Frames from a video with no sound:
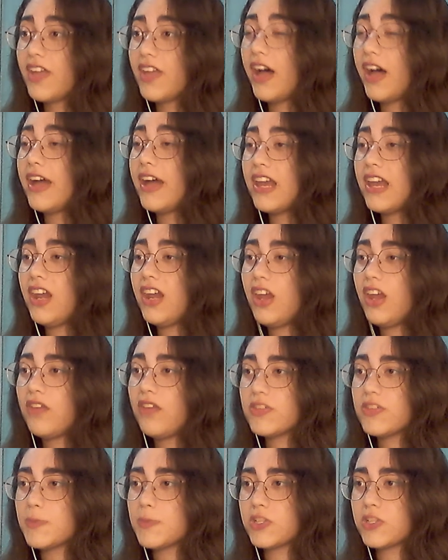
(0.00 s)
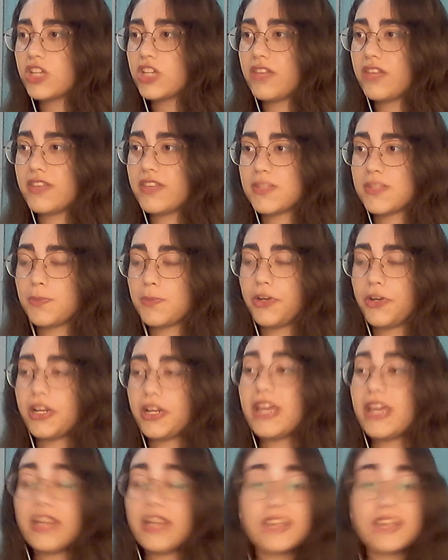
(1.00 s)
I love especially this
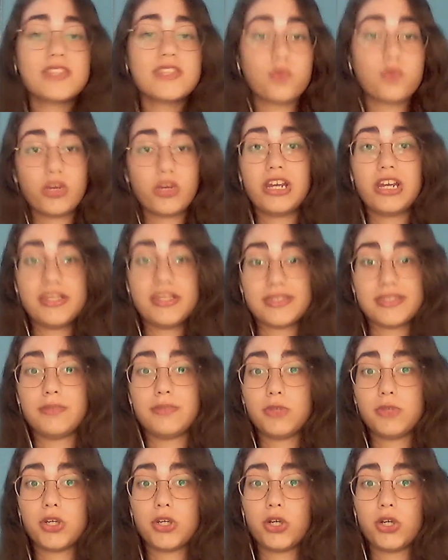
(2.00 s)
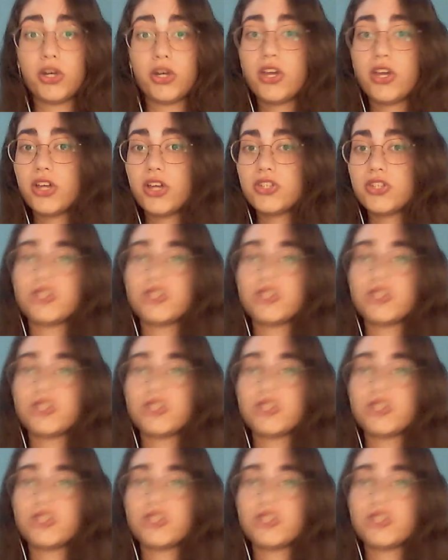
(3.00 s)
part. It is really similar